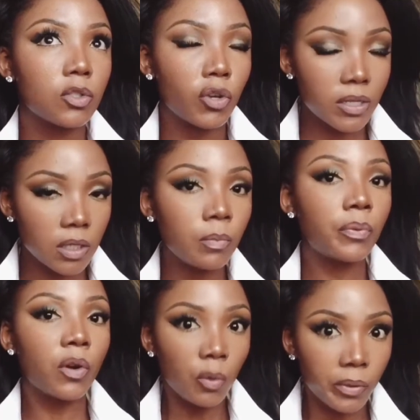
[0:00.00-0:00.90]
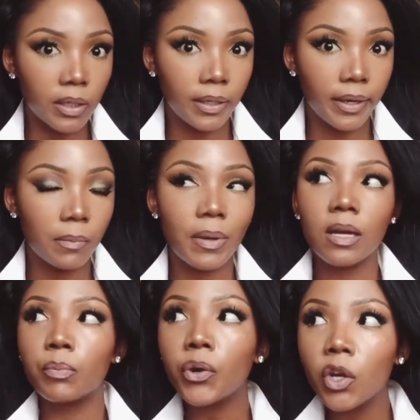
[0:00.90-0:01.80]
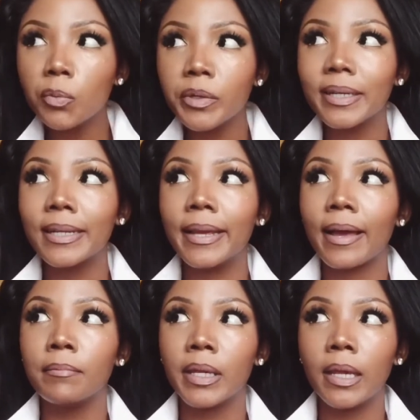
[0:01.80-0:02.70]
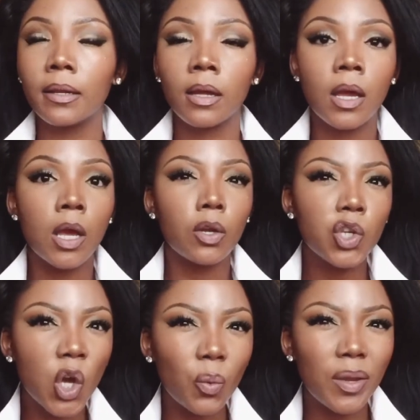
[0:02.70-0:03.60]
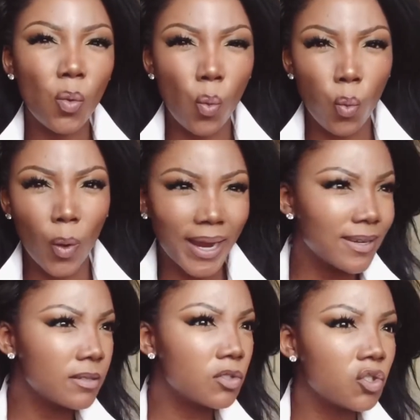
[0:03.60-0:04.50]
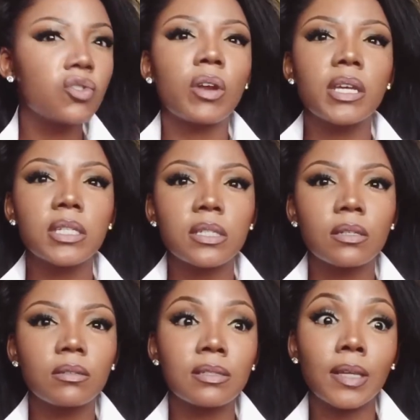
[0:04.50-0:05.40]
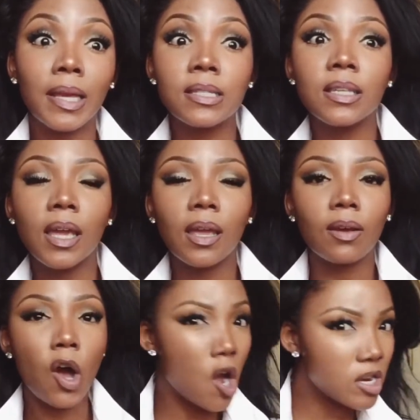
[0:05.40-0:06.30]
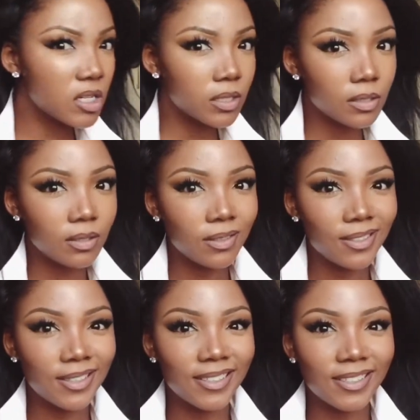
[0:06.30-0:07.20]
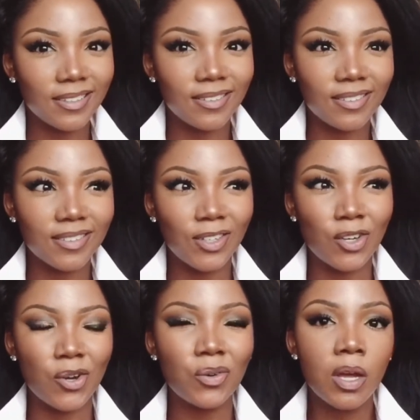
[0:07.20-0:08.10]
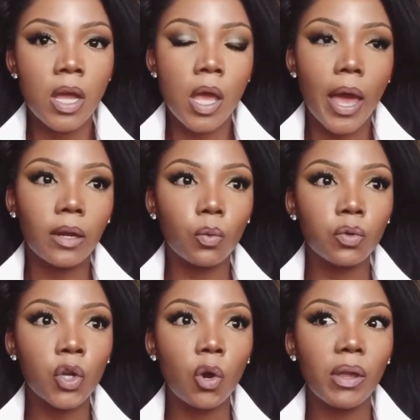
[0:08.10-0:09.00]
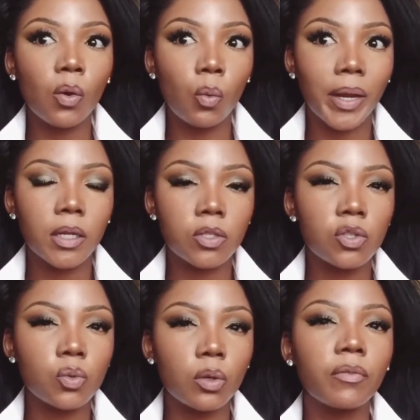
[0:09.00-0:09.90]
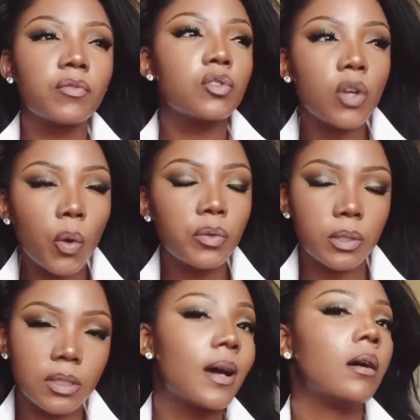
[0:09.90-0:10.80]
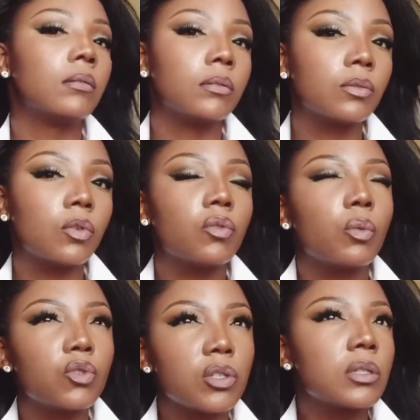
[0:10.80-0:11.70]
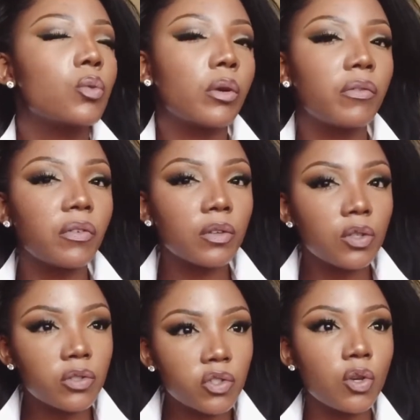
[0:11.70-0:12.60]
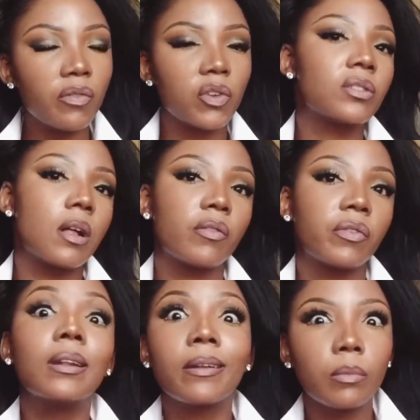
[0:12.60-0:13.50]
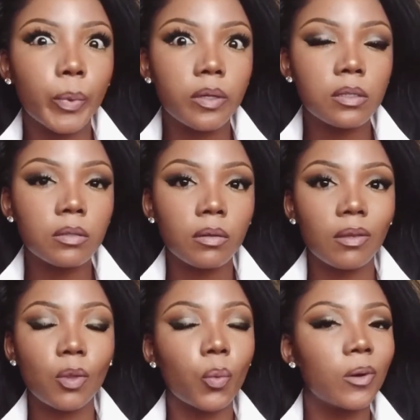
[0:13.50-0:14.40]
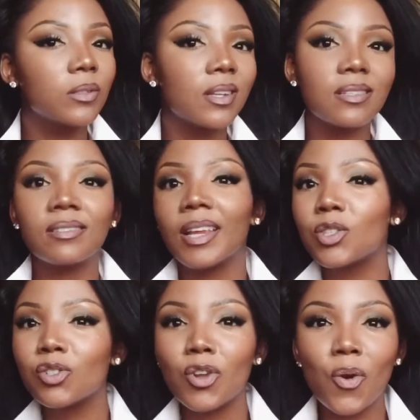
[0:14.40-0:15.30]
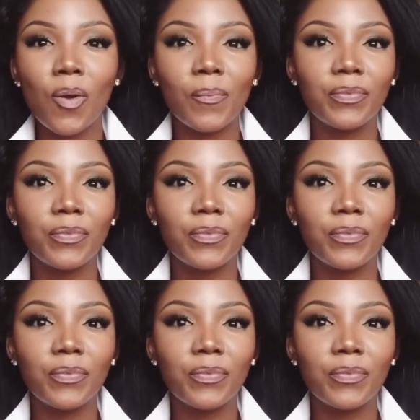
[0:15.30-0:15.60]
dress appropriately, and by appropriately, I mean knowing when to dress sexy, hot, you know, and knowing when to sort of tone it down or just sort of conserve yourself a little bit. The world doesn't need to know